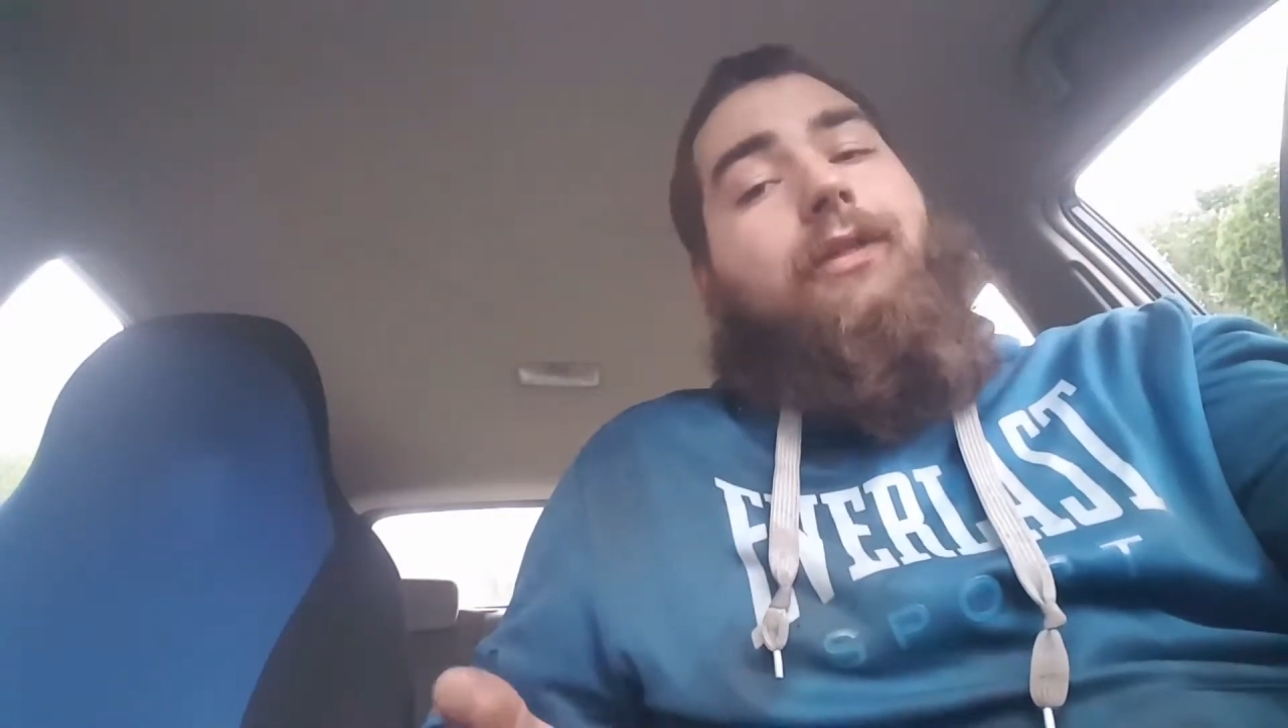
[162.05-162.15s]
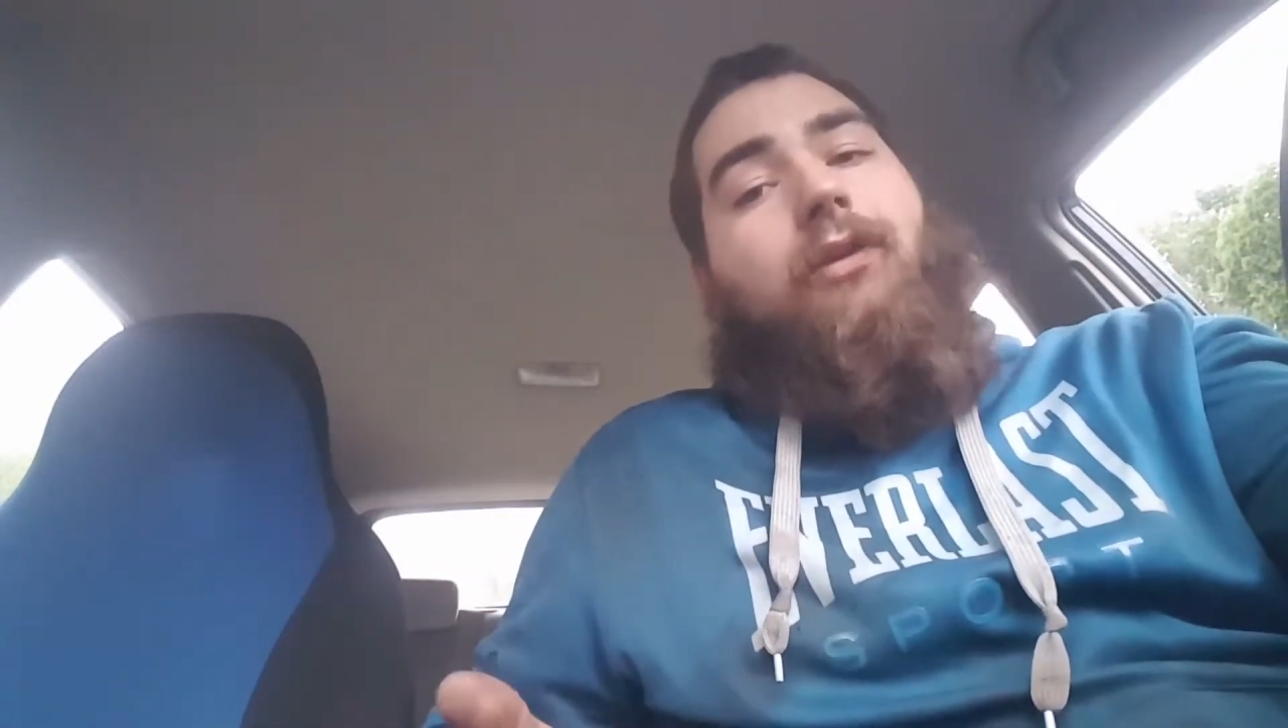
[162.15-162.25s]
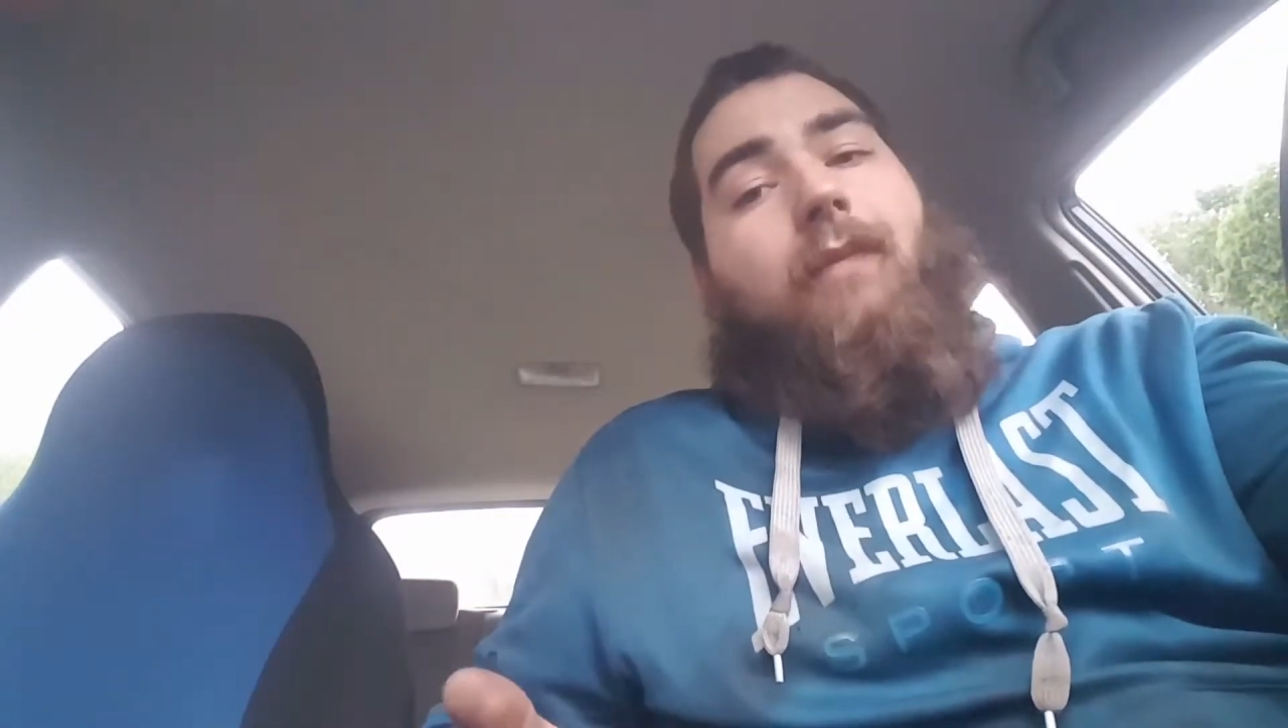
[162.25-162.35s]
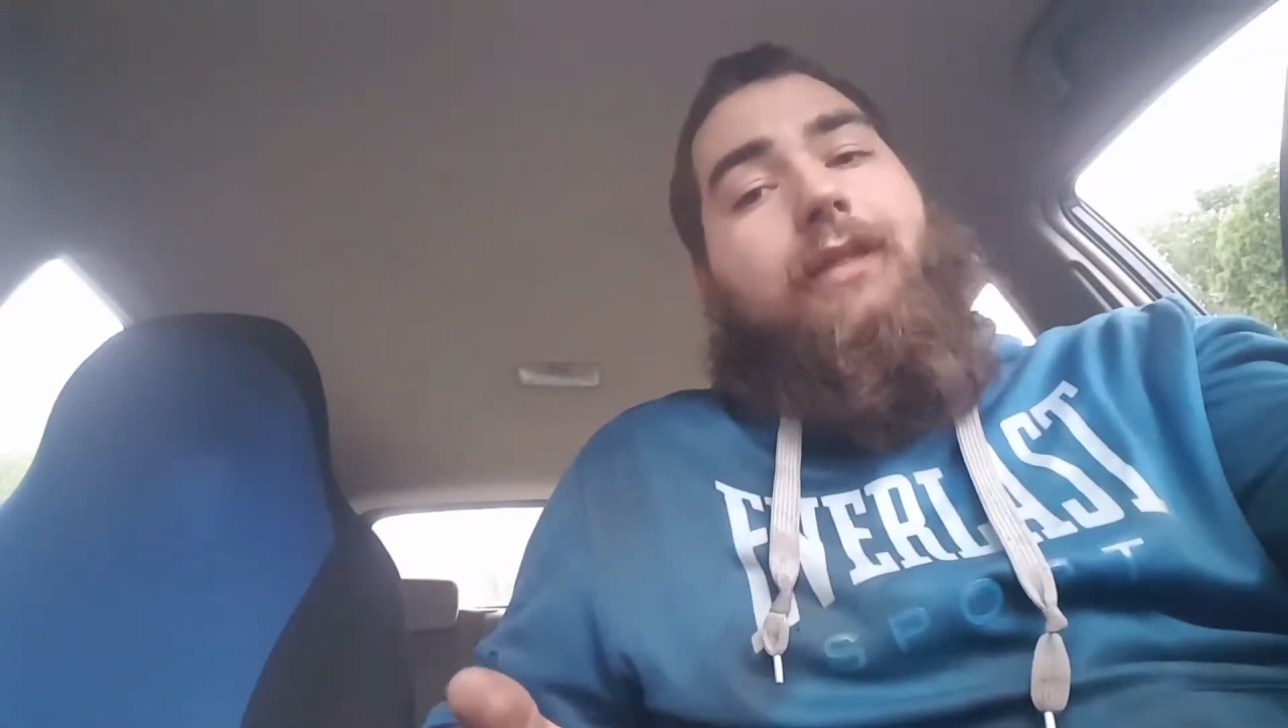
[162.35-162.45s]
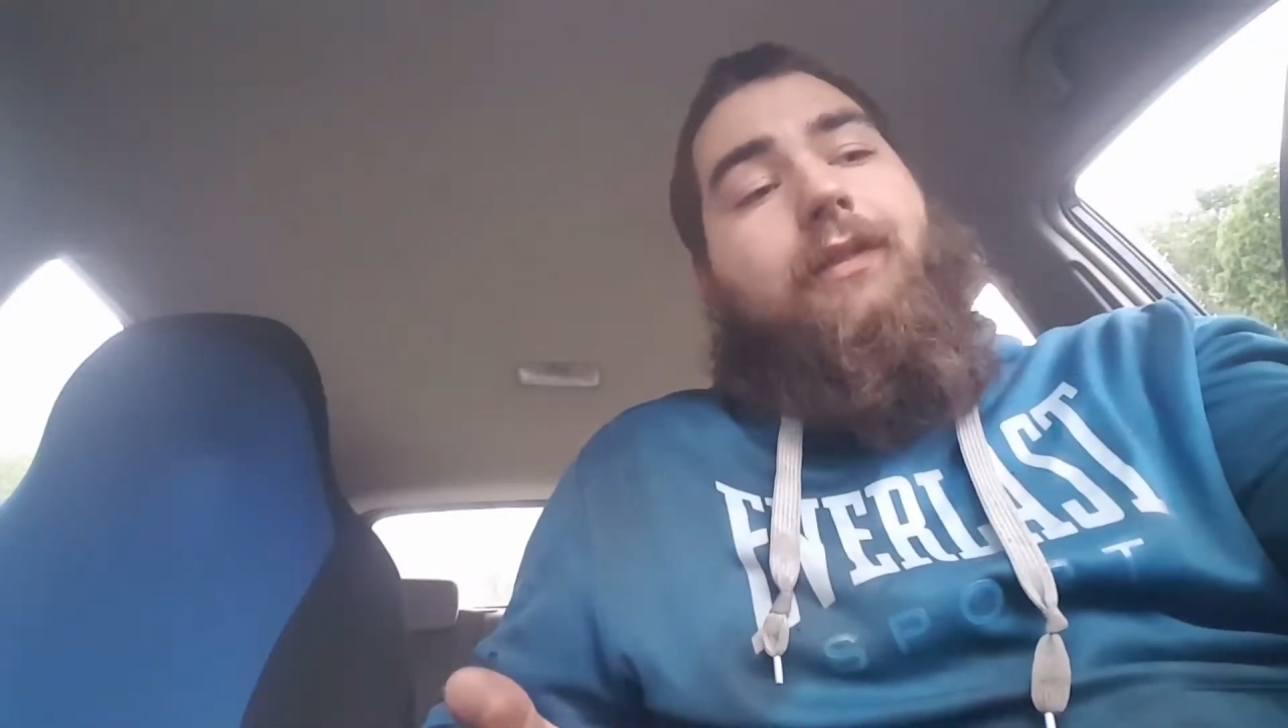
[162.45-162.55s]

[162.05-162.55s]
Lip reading: I saw my